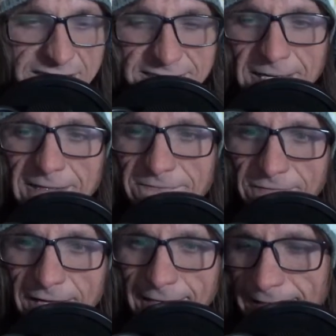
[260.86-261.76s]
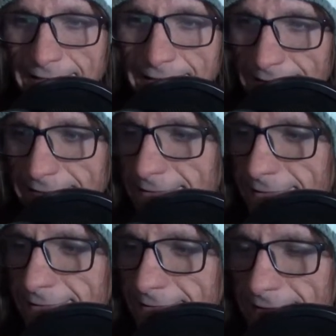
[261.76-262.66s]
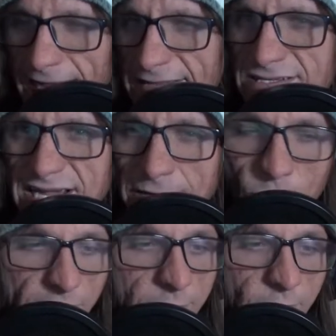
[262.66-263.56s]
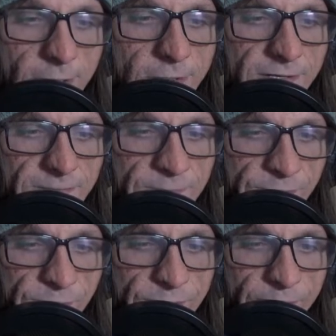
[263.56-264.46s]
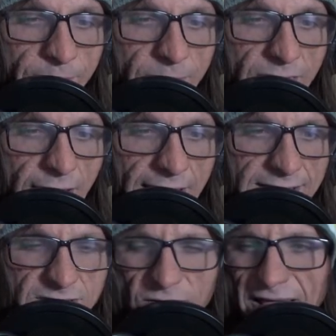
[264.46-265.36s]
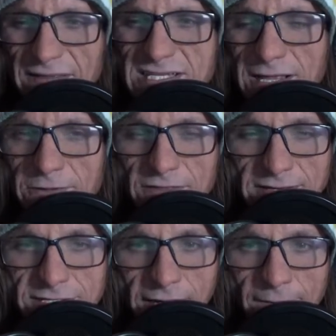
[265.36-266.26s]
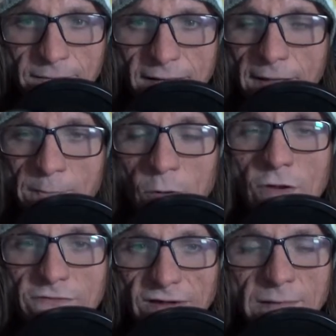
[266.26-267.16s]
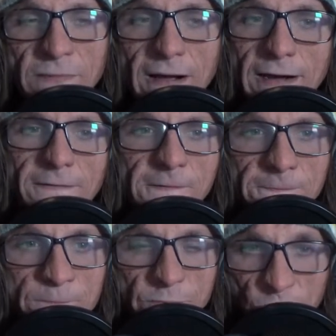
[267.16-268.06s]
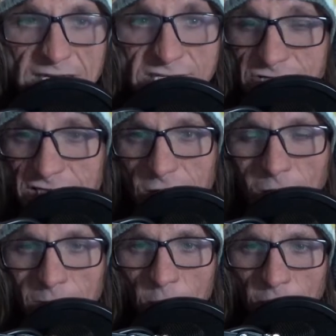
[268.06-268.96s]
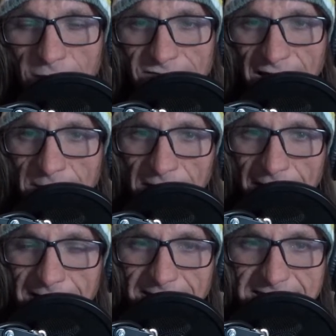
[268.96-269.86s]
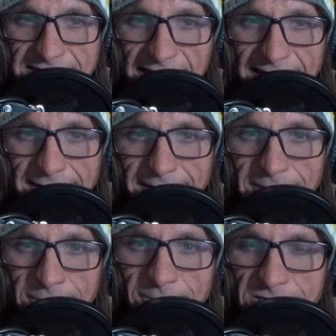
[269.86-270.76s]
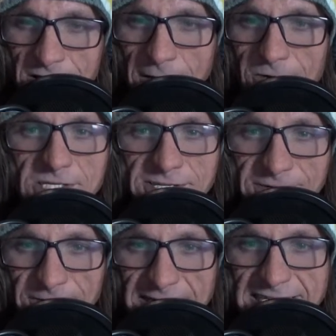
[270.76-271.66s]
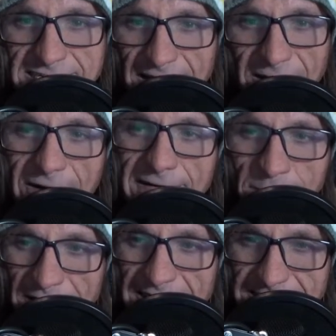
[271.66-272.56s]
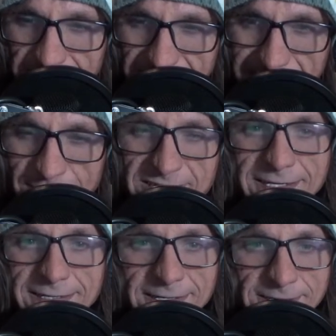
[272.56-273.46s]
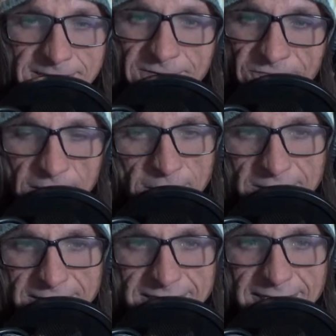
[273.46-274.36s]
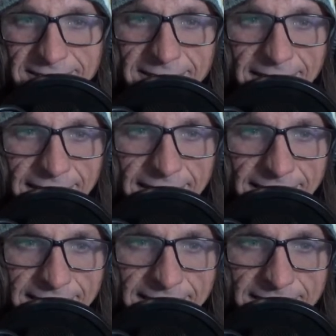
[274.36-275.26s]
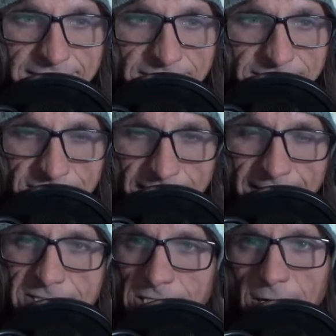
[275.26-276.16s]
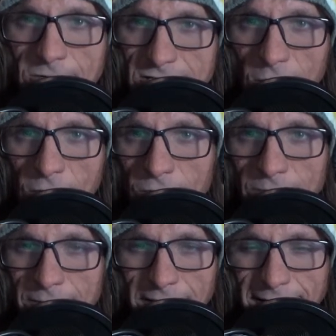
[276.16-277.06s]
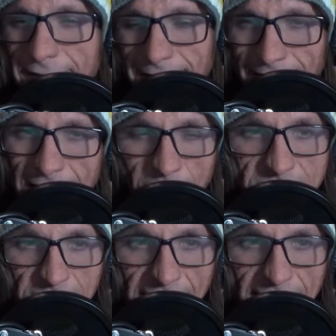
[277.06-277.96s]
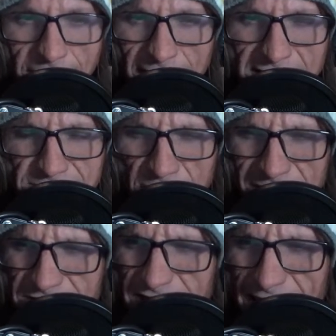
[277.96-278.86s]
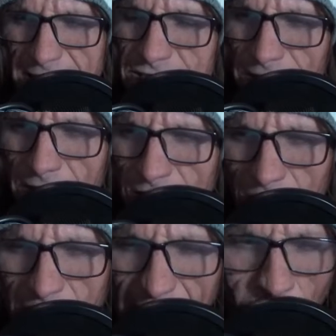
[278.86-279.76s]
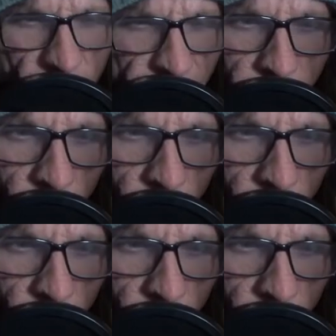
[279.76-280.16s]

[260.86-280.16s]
stuff and uh, yeah, this kind of weird world. And so yeah, that's another thing too. Uh, Mona the vampire. The reason she's called Mona the vampire is that when she goes through these psychotic breaks, sometimes she feels uh, she she goes home and comes back, or I guess maybe she has her outfit